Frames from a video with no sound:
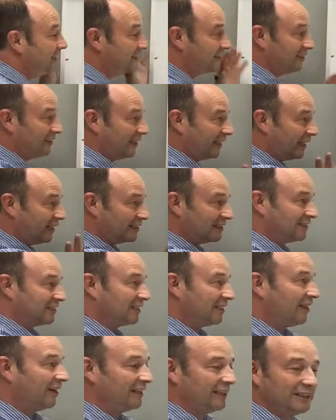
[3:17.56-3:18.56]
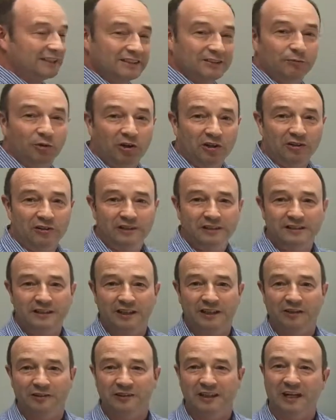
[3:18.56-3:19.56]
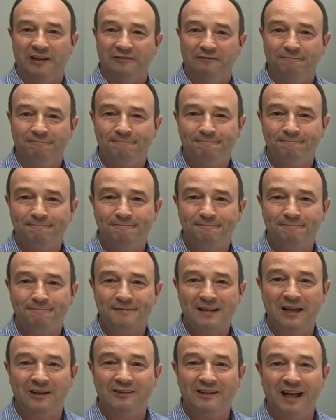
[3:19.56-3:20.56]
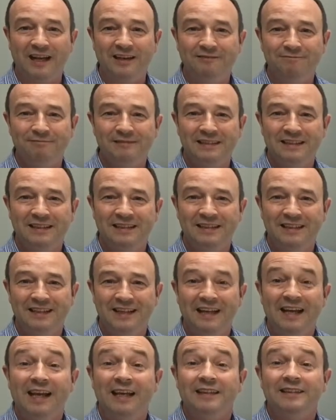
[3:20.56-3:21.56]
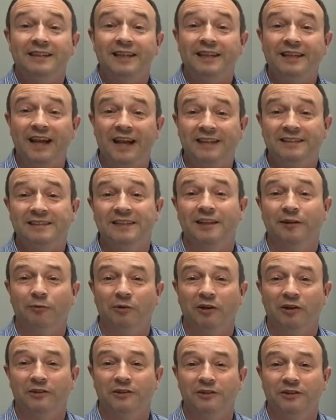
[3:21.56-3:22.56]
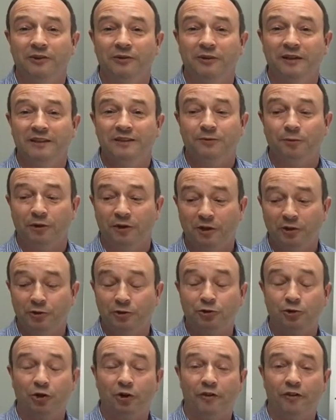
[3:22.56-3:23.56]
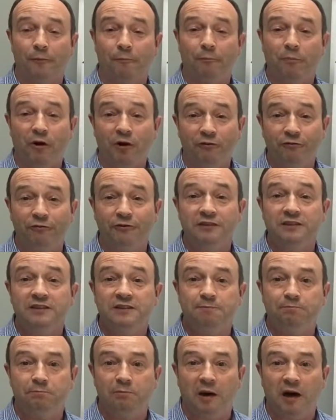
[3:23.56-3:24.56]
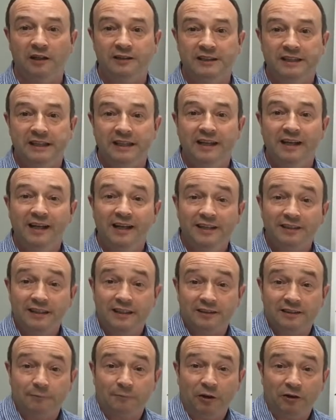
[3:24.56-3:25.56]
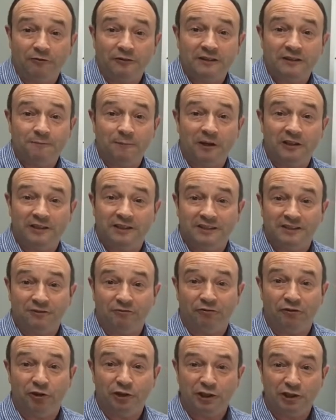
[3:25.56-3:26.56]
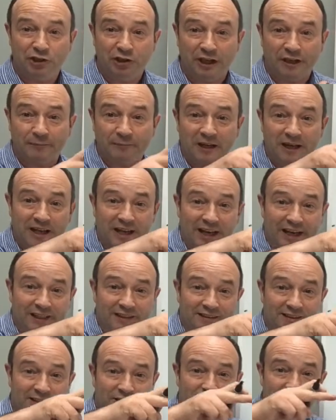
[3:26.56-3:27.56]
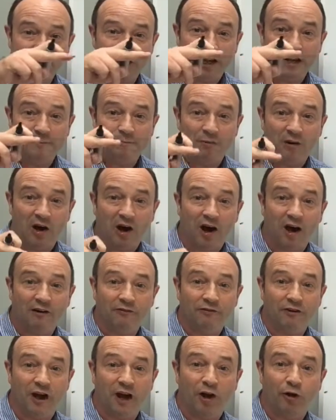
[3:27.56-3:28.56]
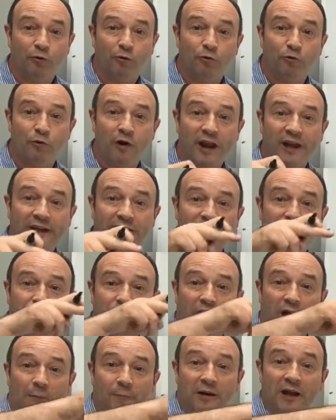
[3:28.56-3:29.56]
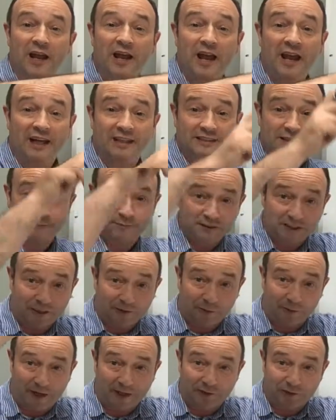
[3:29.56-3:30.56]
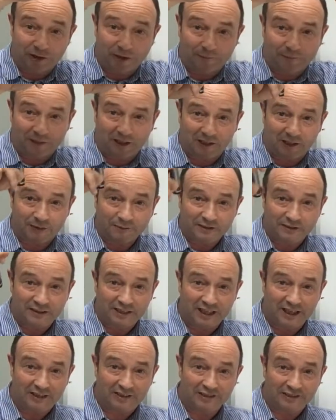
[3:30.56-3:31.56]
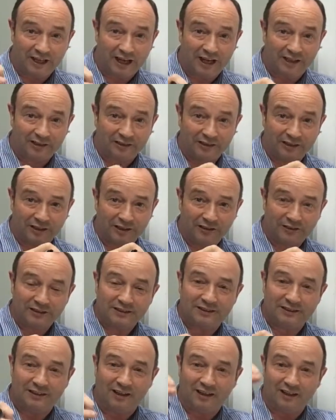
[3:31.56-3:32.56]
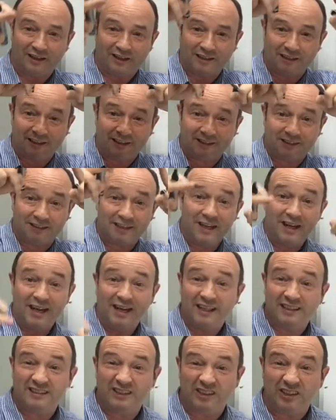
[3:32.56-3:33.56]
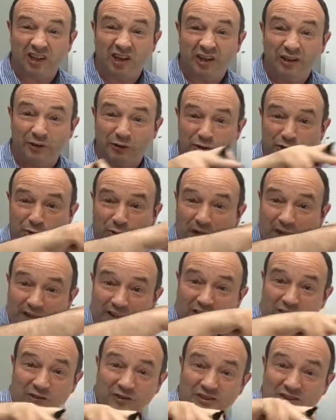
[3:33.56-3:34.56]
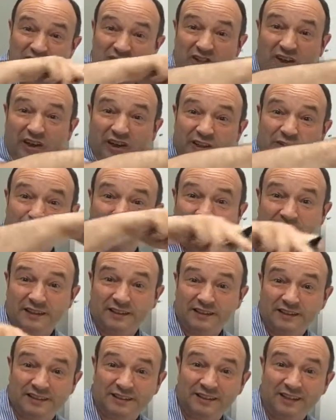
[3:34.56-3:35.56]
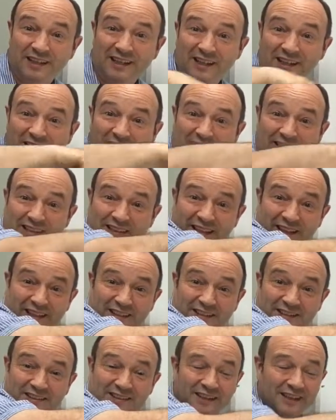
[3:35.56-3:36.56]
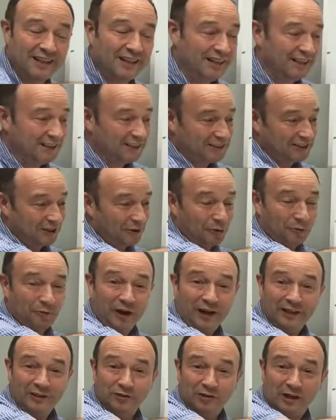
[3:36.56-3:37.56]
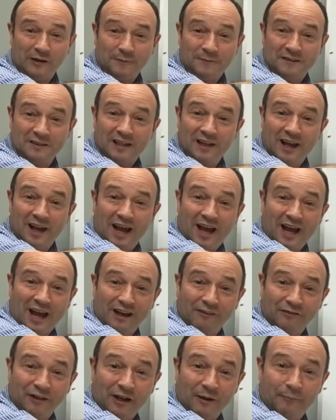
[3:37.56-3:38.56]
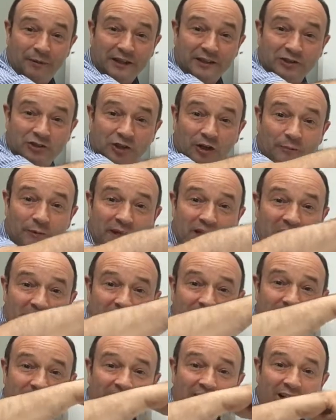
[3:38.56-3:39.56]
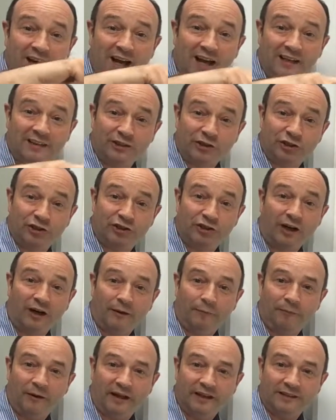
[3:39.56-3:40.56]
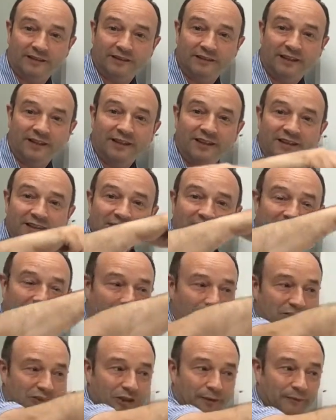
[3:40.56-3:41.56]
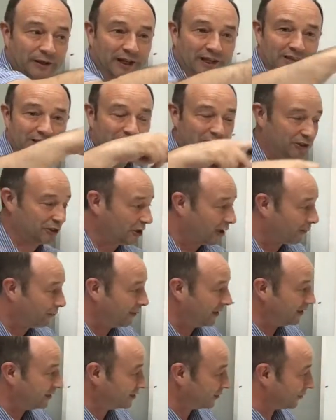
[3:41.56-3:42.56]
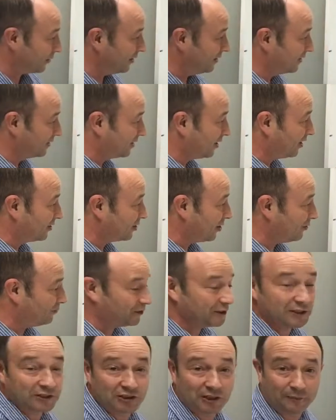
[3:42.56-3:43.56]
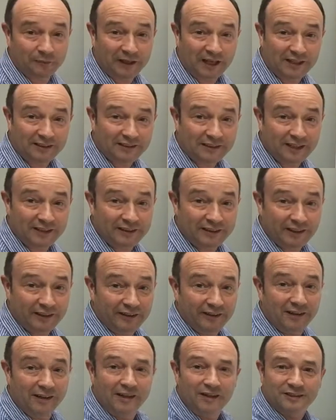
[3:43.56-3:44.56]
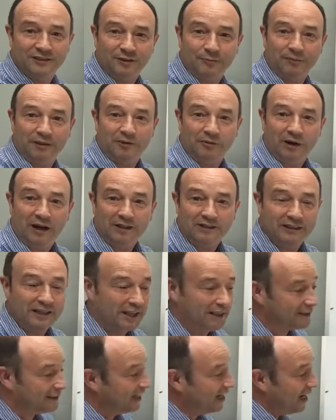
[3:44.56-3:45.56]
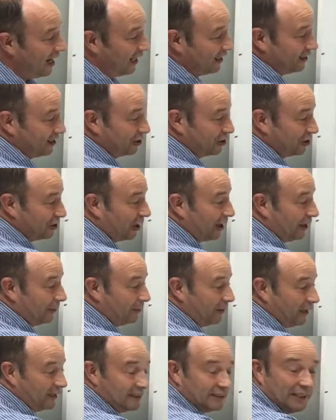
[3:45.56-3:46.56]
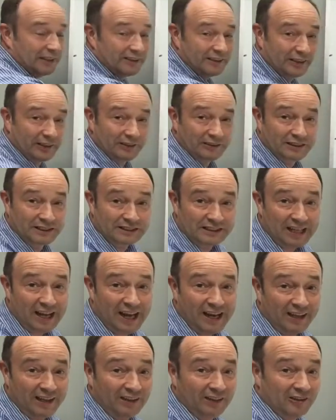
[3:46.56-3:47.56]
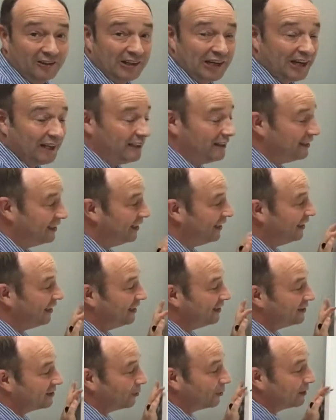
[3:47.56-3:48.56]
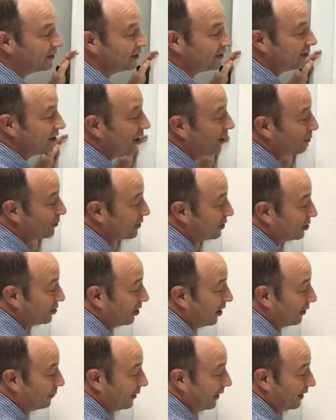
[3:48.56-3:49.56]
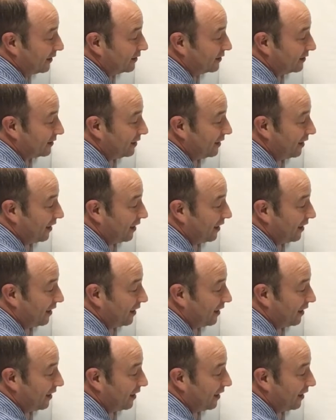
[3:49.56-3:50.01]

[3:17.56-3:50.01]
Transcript: So they get slightly smaller as they go down, okay? The next thing we're going to do is we're going to draw the puffin's body. Now the puffin's body is a funny shape. It's the shape of a raindrop, except it's not a raindrop that comes down out of the sky like this. It's like Irish rain. It goes sideways like this. So raindrops have a big tubby end and a sharp end. So a tubby end and a sharp end. So we're going to start off with the tubby end down here, so big roundy end, and a sharp end down here at the tail, okay? So we'll start with the sharp end.